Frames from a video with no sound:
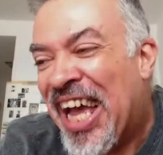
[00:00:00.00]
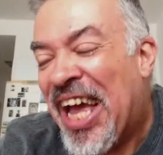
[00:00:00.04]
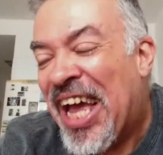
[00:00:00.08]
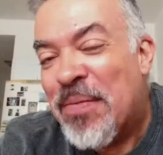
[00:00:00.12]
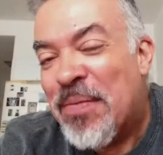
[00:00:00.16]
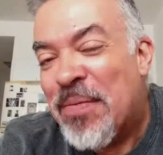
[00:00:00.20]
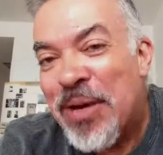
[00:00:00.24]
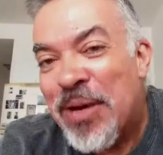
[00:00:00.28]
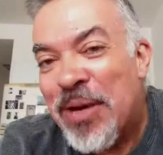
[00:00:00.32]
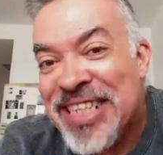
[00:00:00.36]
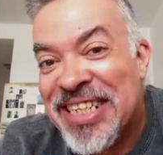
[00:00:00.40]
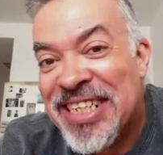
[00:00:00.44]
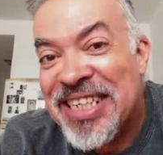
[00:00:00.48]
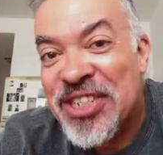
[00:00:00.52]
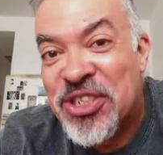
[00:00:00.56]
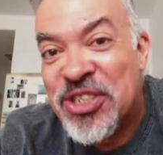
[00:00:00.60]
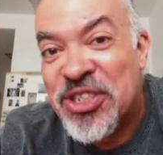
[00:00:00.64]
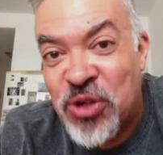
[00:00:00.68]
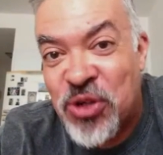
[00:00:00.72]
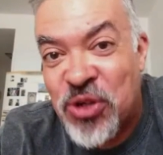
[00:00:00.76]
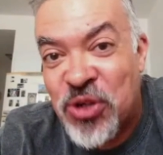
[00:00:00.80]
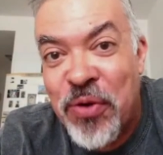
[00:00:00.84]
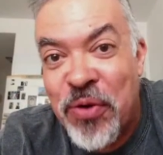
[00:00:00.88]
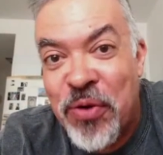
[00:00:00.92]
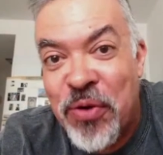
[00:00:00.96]
but this is
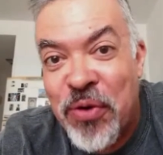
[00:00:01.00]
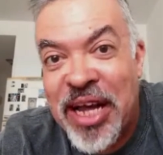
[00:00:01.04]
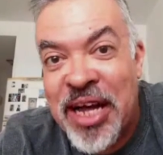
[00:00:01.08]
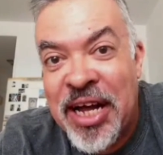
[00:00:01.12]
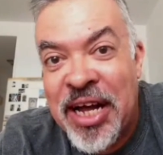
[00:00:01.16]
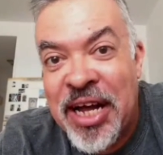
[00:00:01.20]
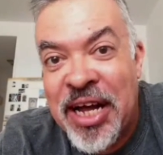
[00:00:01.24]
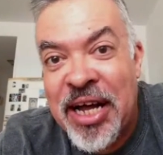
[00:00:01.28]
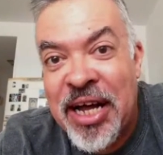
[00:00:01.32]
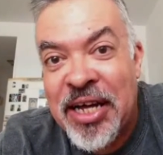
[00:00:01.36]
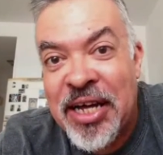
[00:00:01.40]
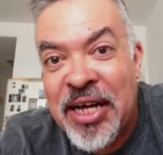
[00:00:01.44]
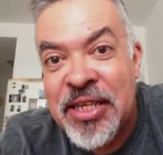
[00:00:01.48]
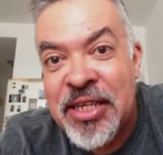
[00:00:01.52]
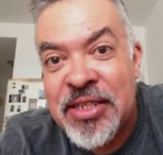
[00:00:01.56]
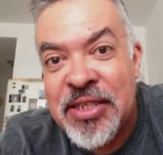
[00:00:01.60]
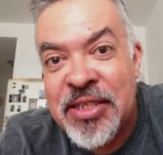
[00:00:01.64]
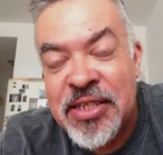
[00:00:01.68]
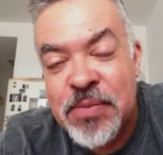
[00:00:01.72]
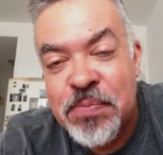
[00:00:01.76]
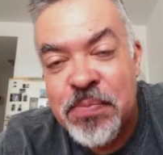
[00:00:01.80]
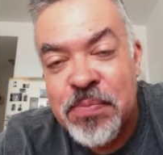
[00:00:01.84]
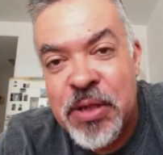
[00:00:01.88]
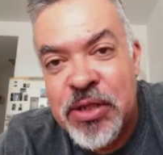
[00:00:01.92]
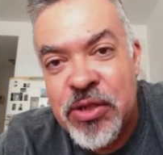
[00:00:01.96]
story. Uh, it's
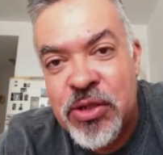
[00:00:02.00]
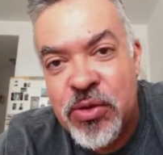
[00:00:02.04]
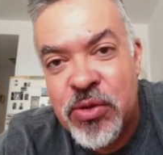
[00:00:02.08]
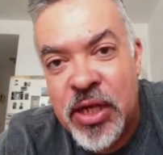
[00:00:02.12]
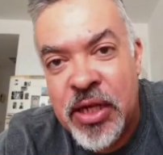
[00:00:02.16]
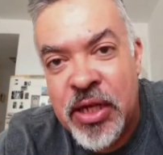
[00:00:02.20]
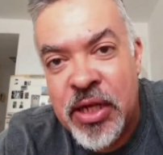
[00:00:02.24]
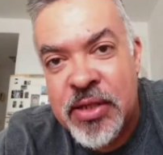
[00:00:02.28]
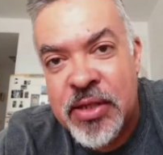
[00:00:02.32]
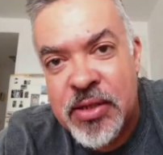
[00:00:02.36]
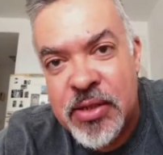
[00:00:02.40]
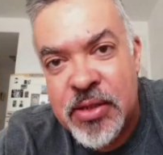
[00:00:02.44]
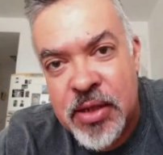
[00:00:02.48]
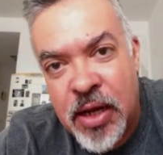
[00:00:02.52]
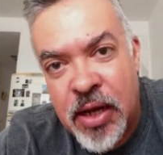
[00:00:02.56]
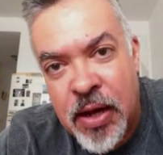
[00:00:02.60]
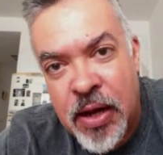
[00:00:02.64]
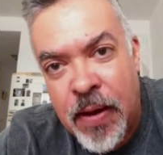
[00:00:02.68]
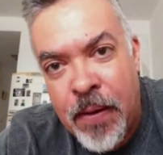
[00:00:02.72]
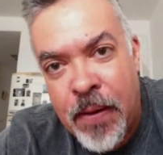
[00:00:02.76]
it's uh,